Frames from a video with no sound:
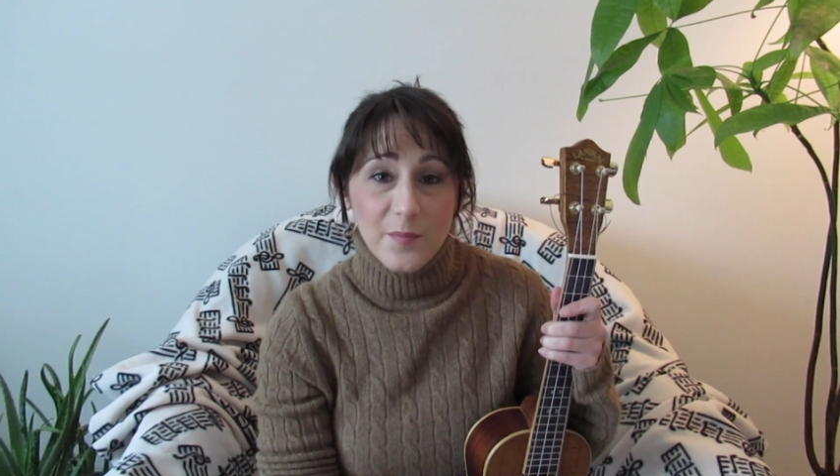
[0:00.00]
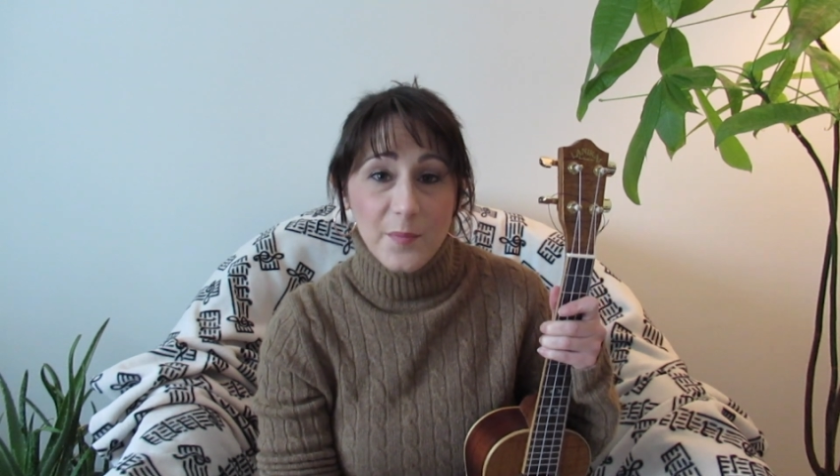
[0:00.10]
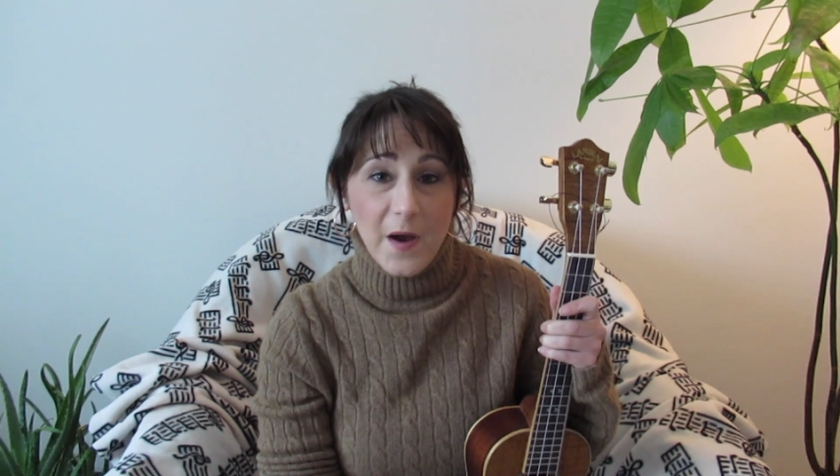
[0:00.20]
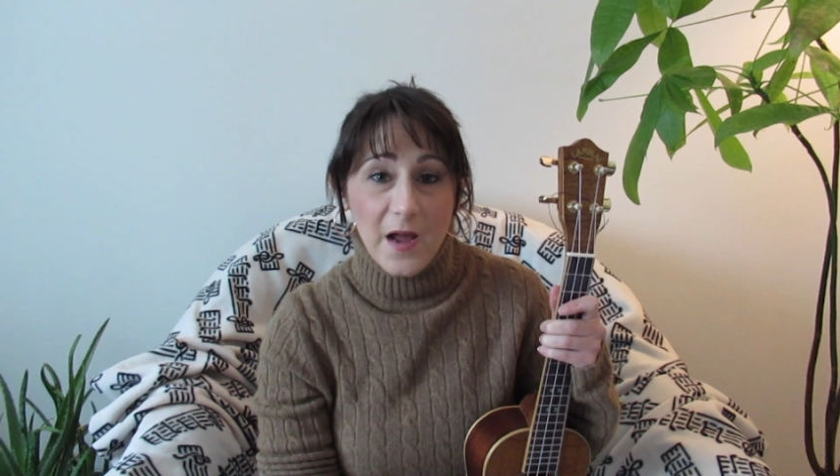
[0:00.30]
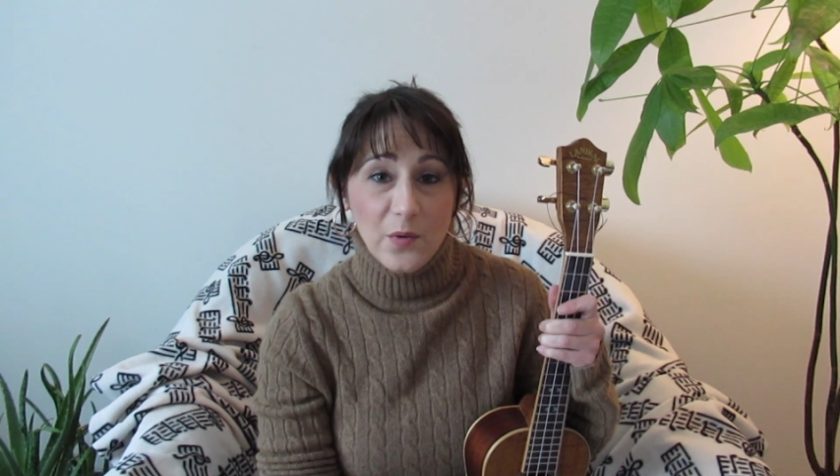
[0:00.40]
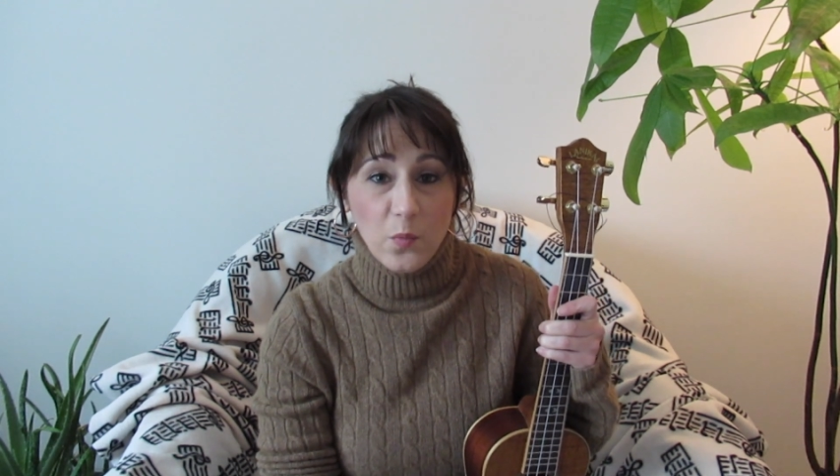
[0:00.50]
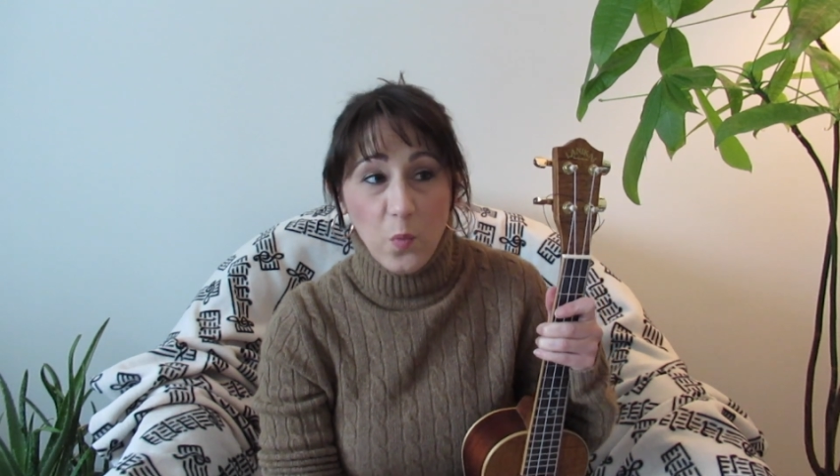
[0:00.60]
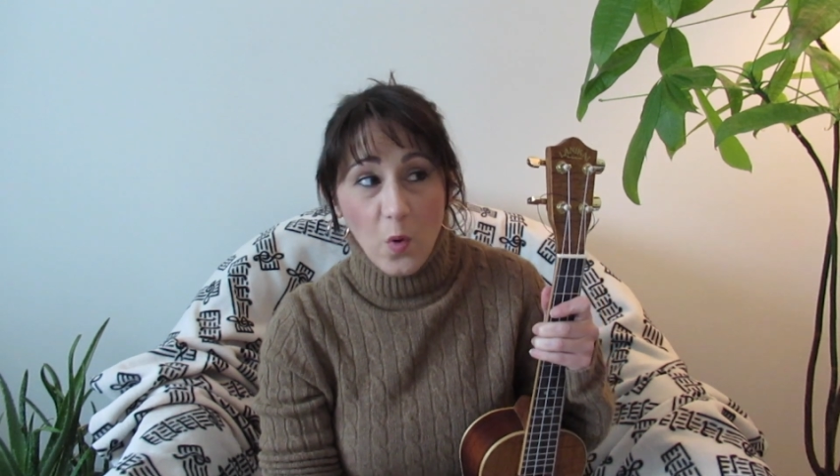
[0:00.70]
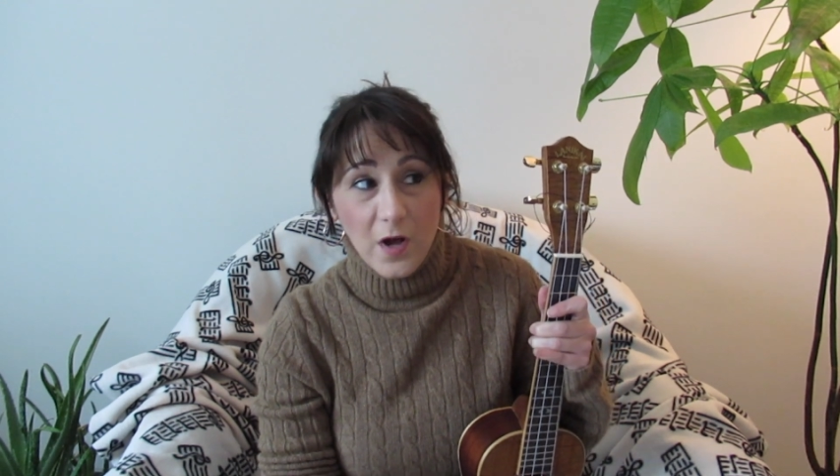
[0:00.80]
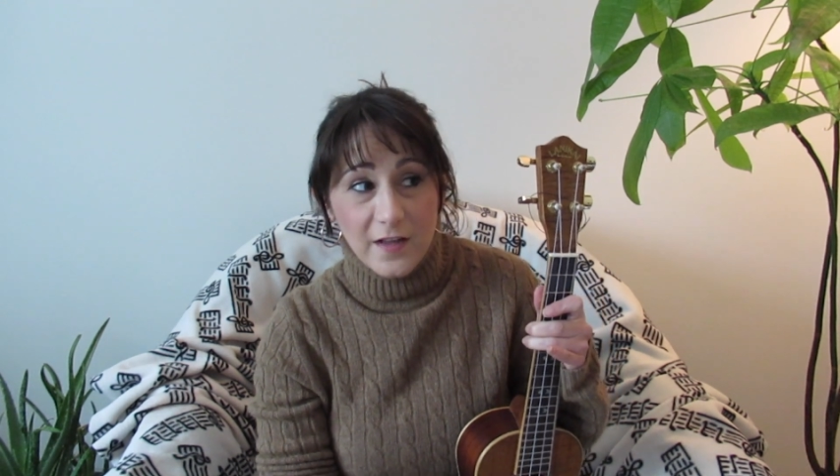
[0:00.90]
by
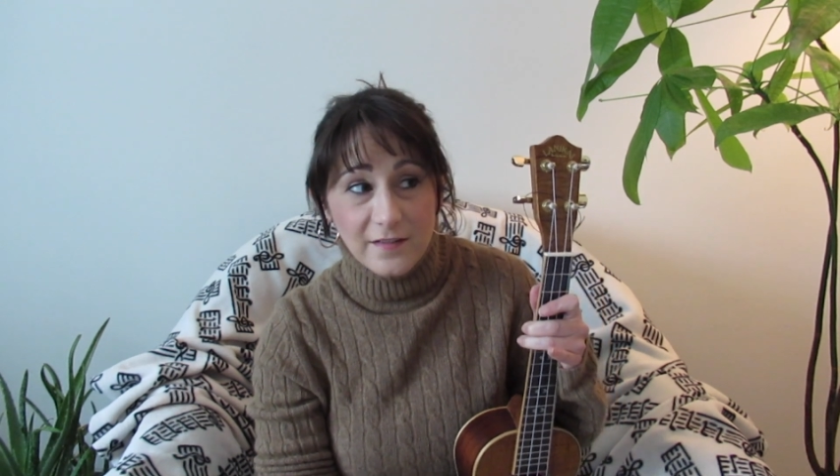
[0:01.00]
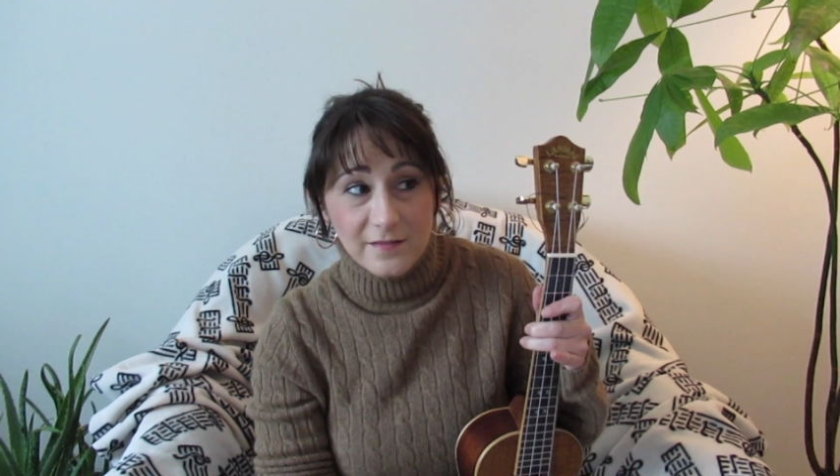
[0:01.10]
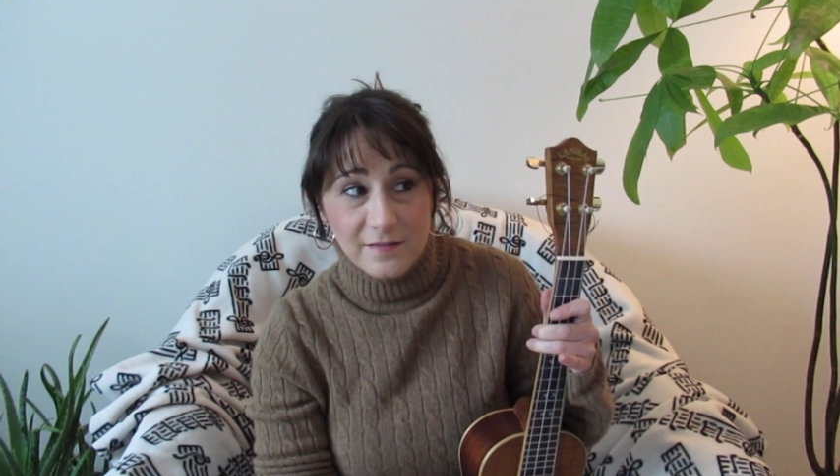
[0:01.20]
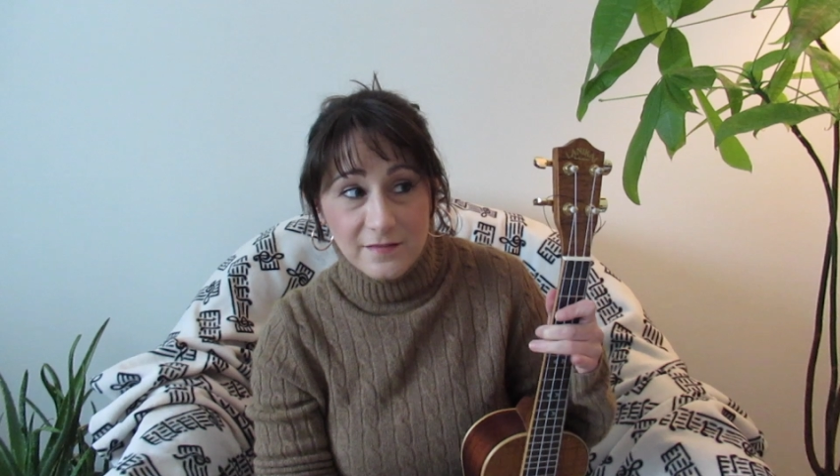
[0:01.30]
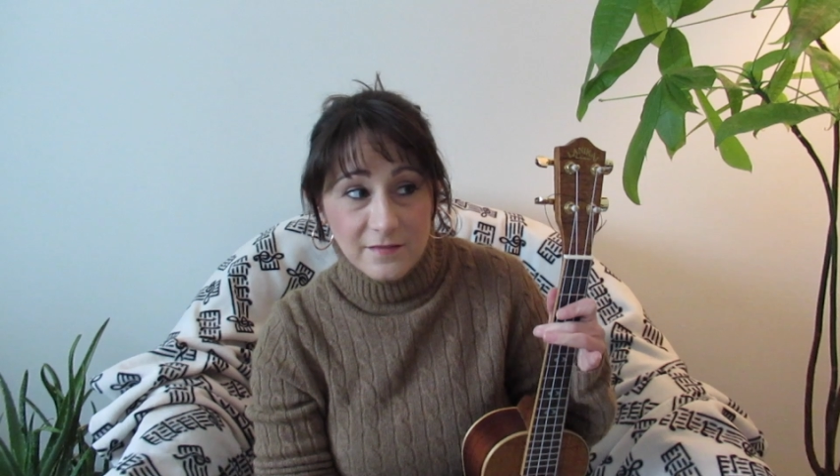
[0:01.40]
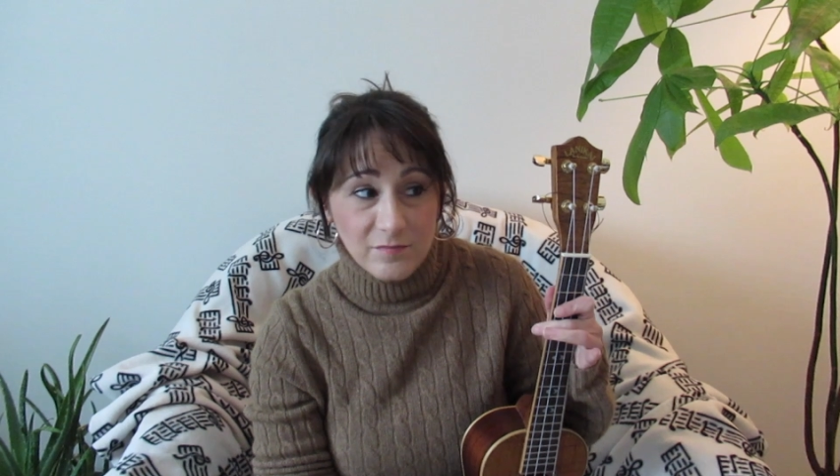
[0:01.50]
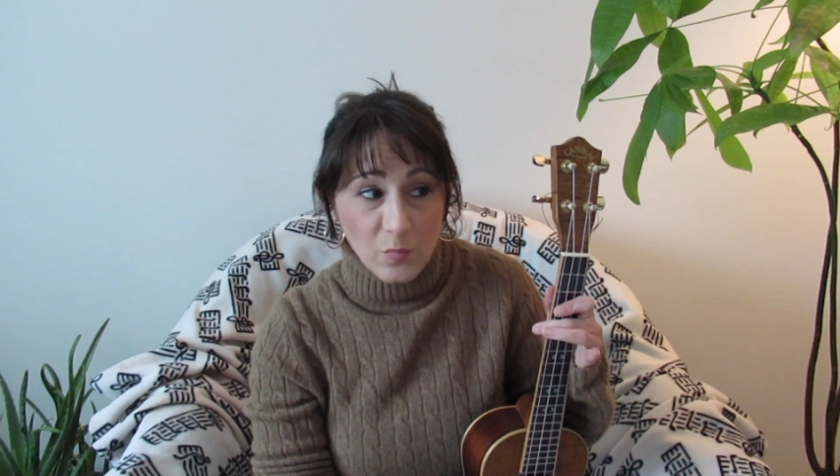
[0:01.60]
one